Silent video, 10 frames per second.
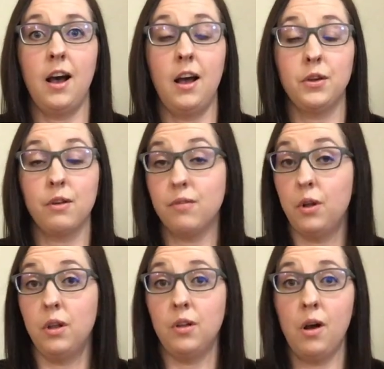you can
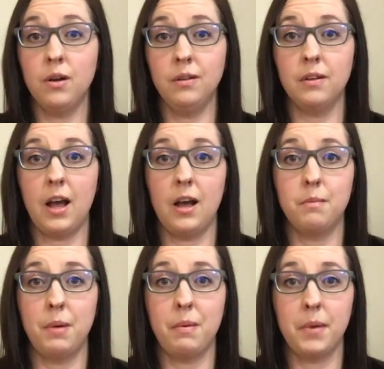follow along at
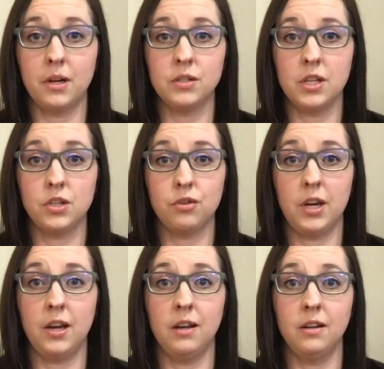Mama Bear
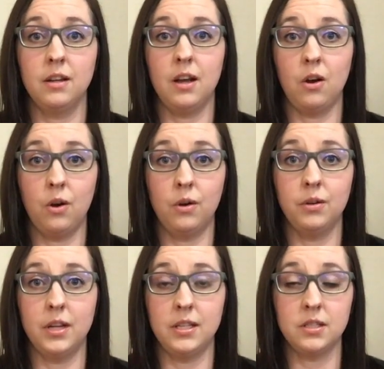Stitchery
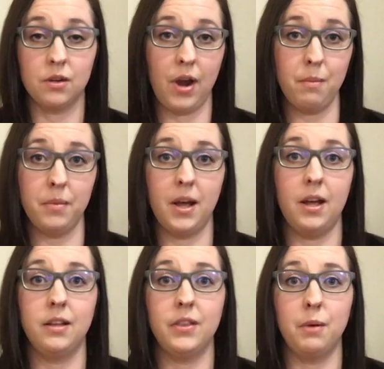on Instagram,
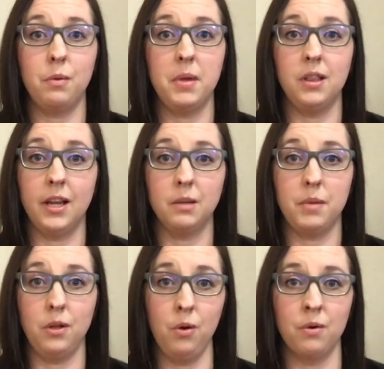and that will be linked
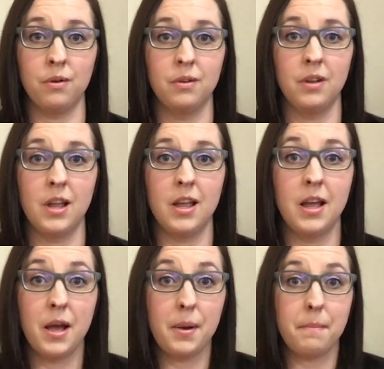below.
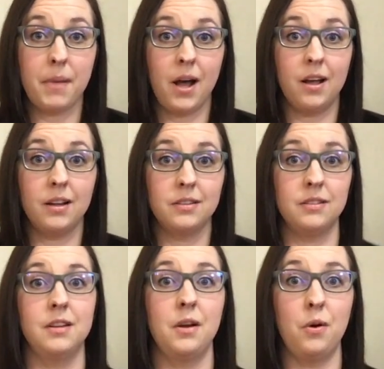But
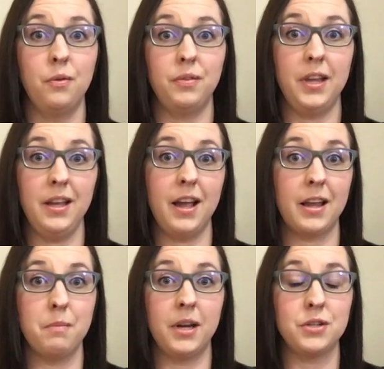hopefully I
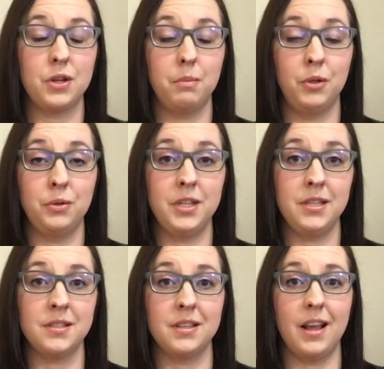can manage to upload
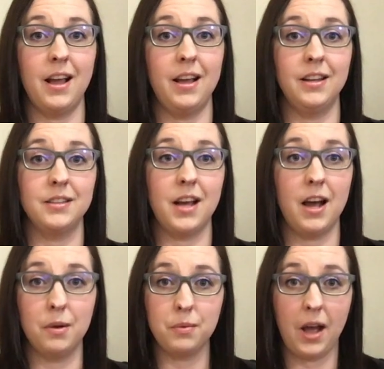this, and
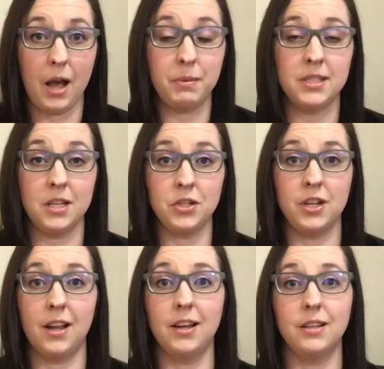I'm happy
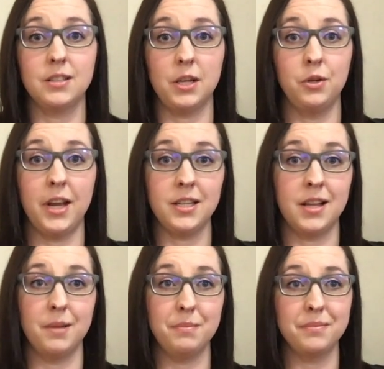stitching, and I'll see you next
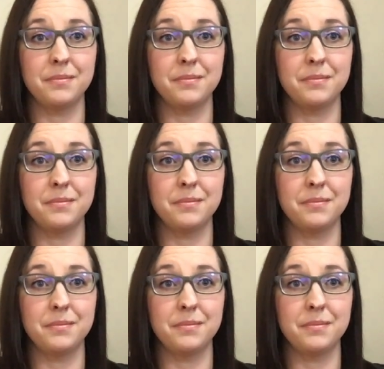time.